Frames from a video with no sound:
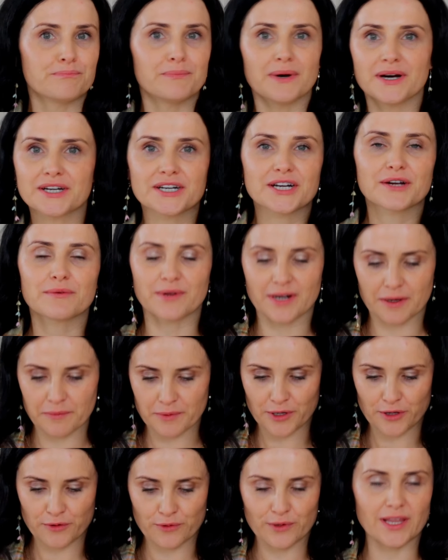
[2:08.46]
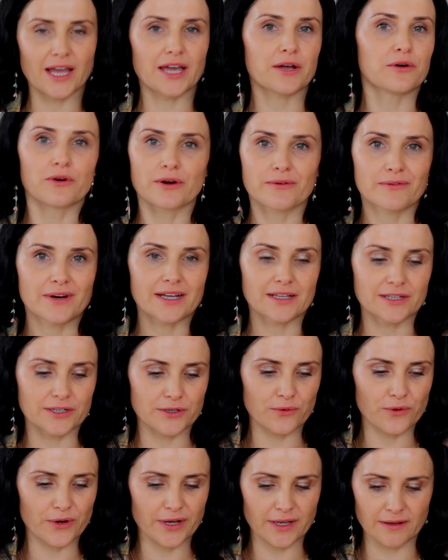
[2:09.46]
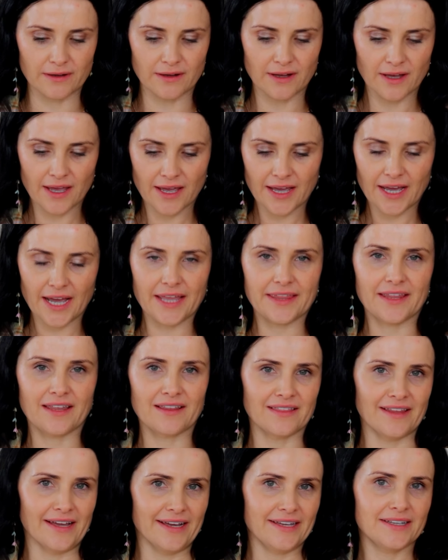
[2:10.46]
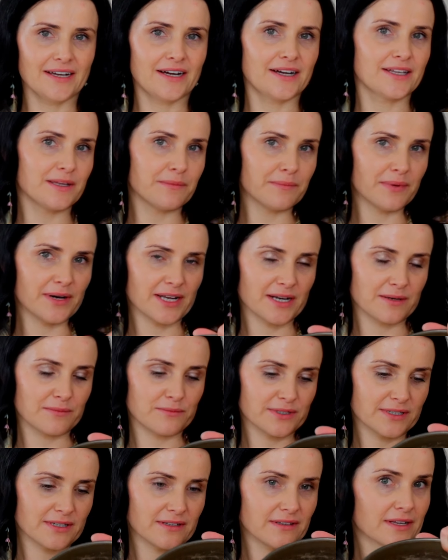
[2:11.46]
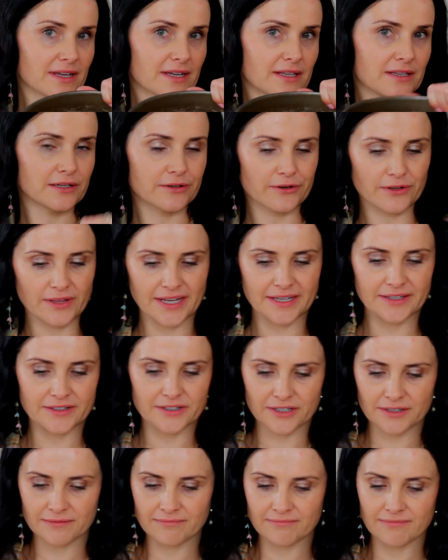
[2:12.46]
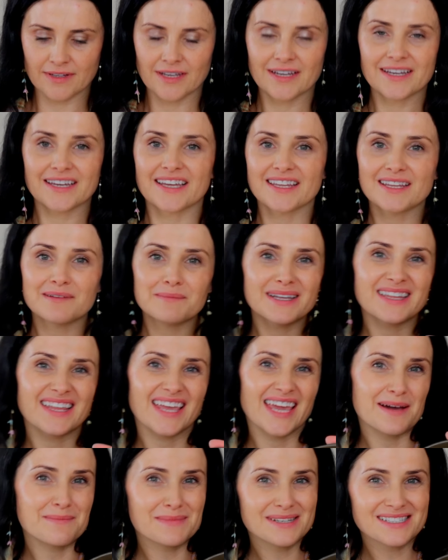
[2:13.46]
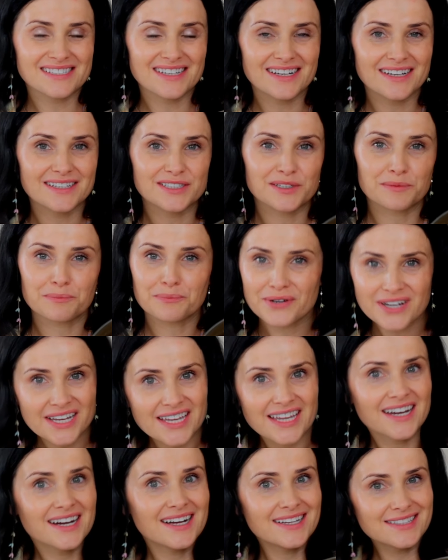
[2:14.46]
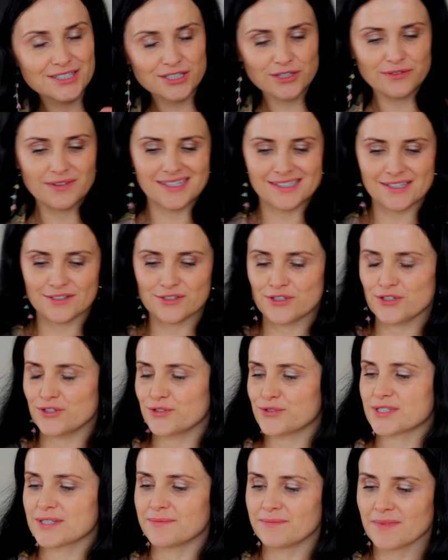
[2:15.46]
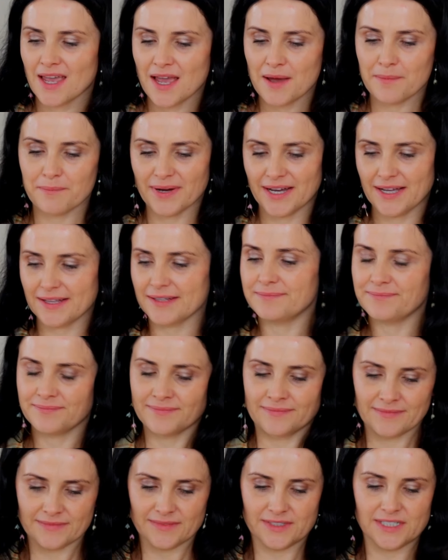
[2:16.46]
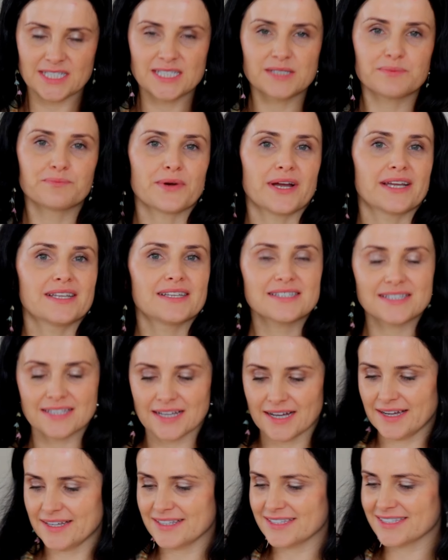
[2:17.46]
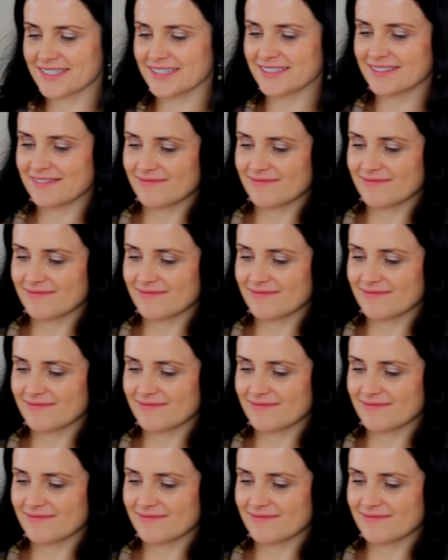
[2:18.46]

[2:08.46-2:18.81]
butter, whatever you would like, or regular oil. And I line it on the bottom with a little liner. Get them on Amazon, they're pre-cut, so easy to use. But just spray the sides.